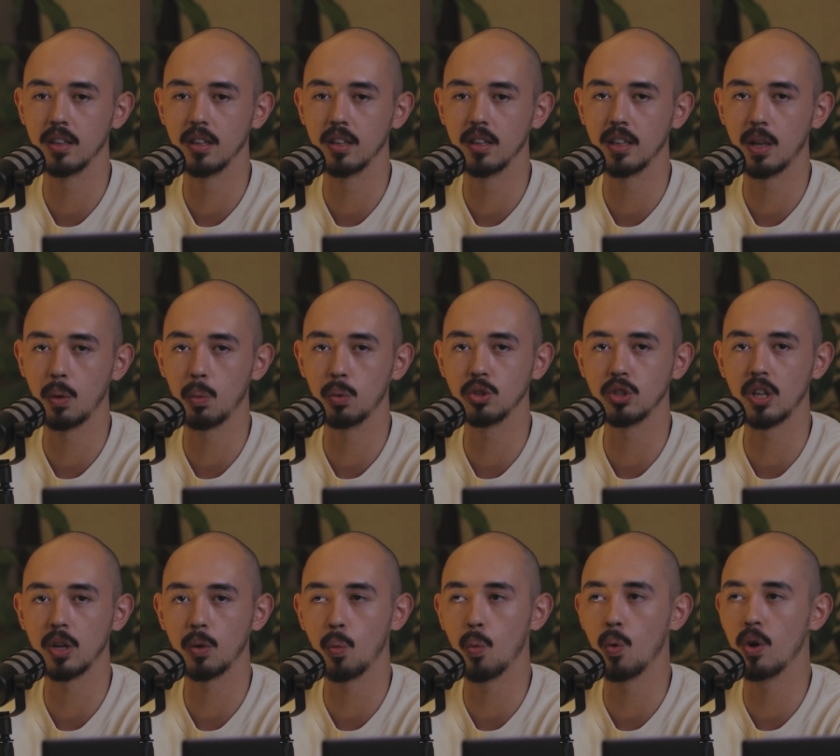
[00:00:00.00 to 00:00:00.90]
that was
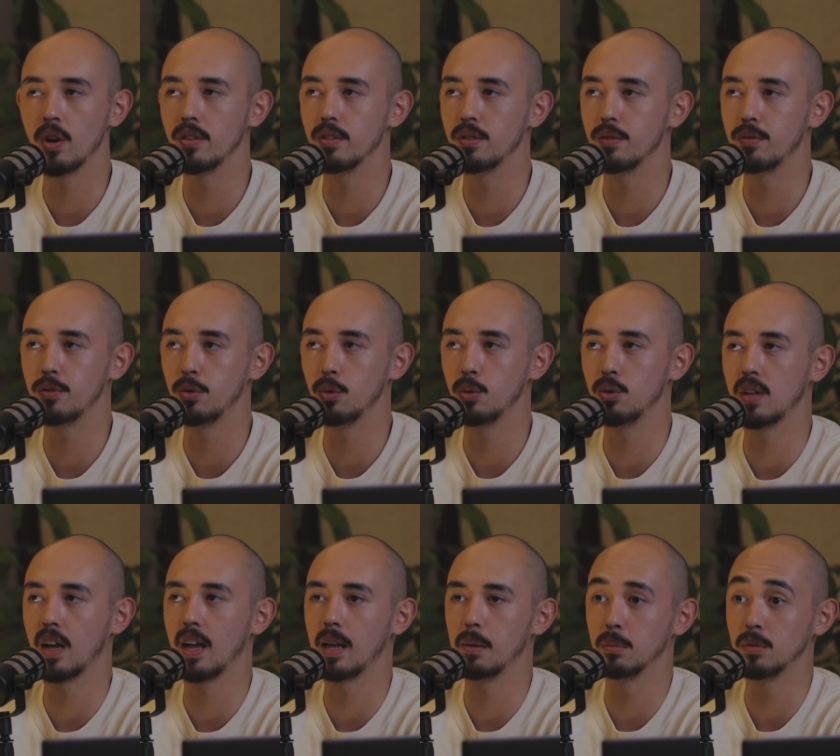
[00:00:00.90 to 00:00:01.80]
like one of the few
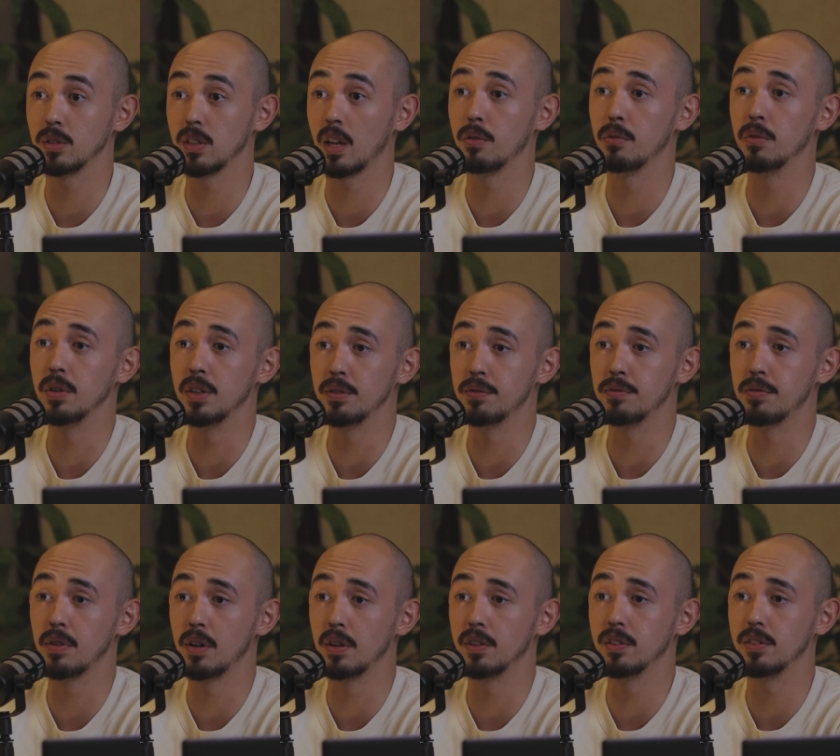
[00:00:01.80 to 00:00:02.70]
times I really
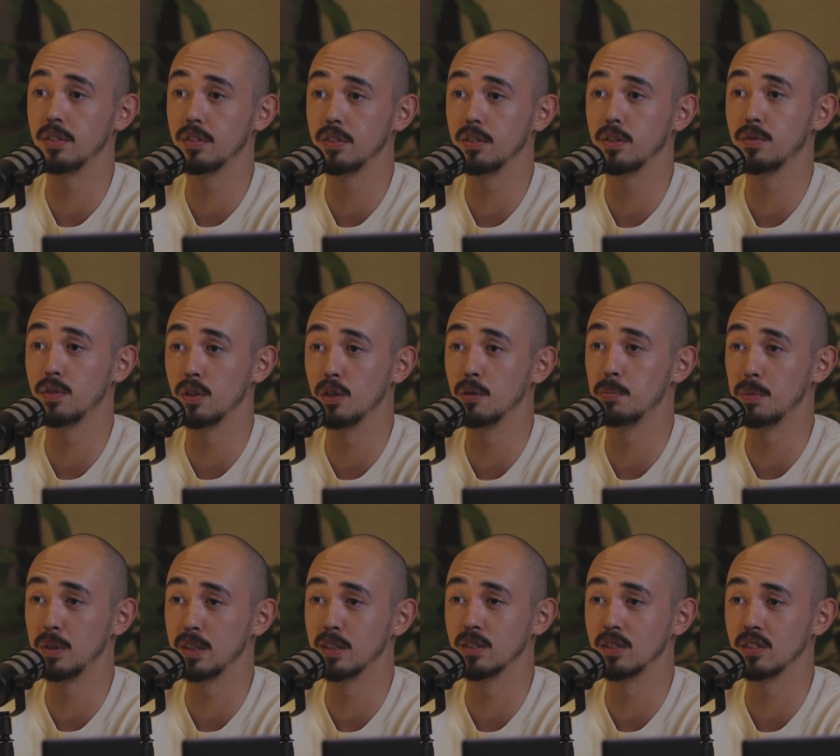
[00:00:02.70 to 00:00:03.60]
felt the
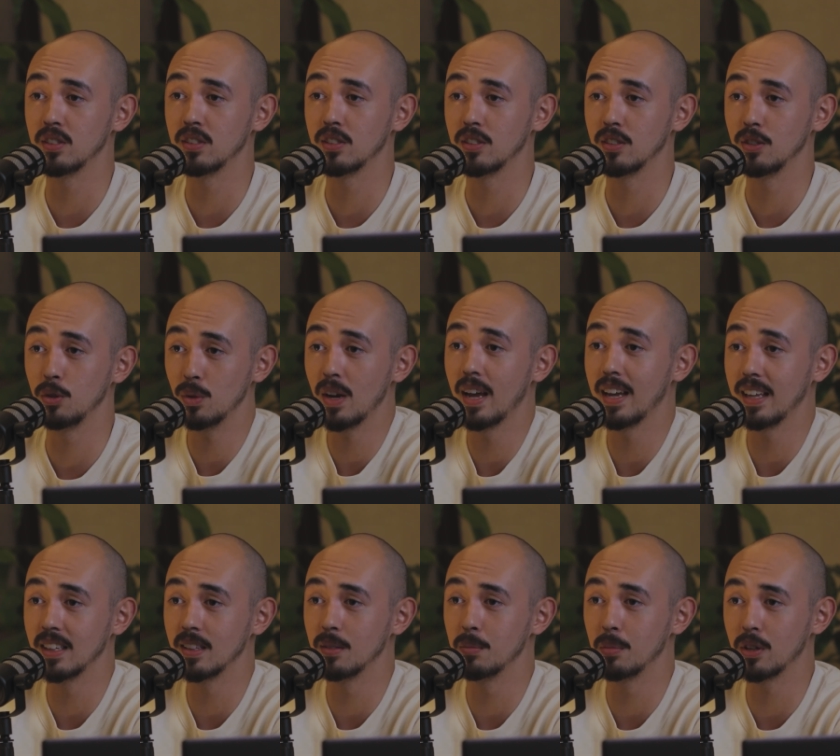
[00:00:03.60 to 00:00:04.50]
Philippines
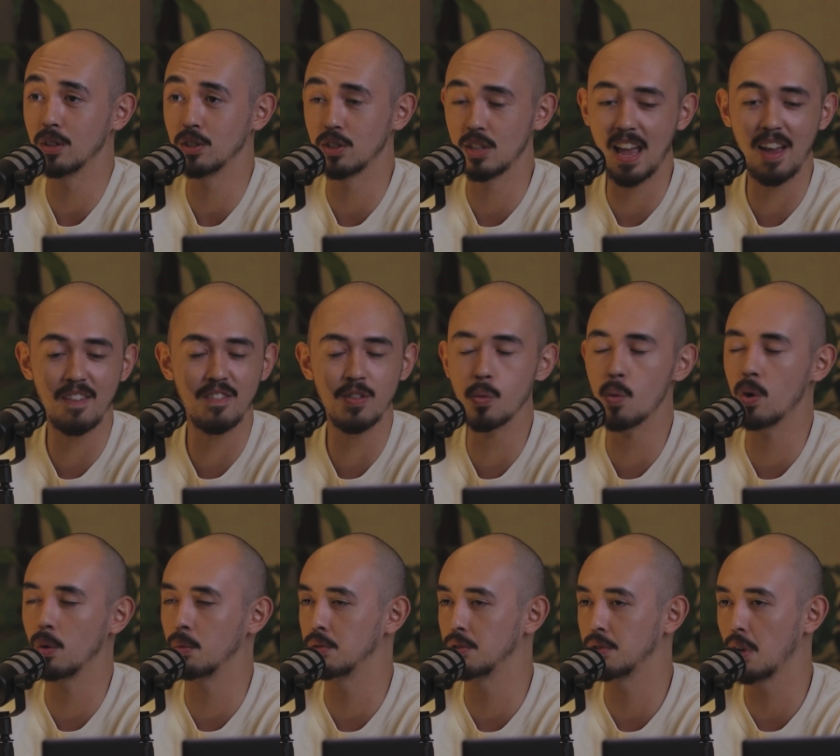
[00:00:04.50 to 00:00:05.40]
united because everyone
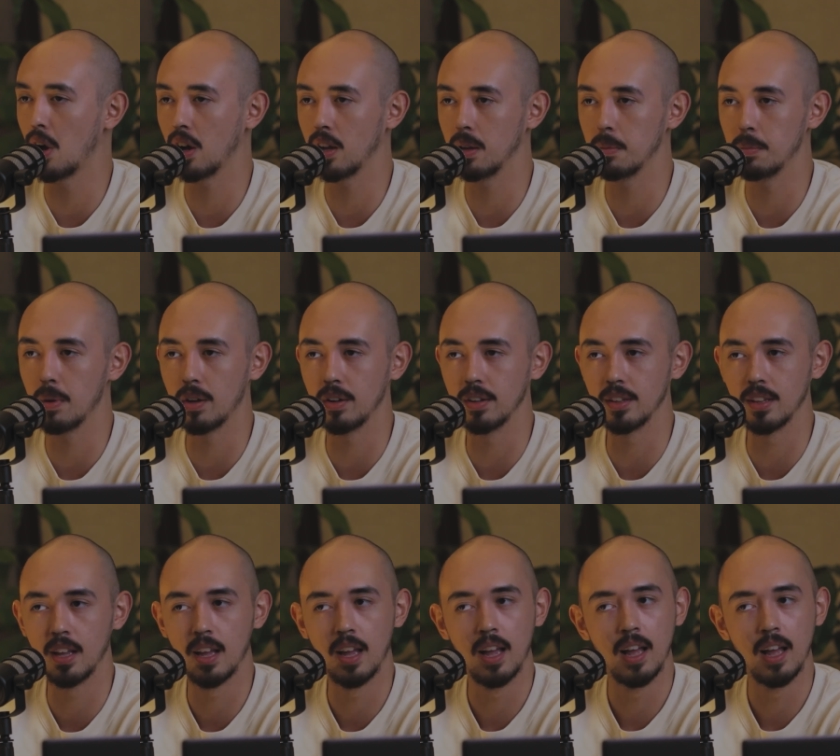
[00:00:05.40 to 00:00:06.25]
was talking about it. Yes.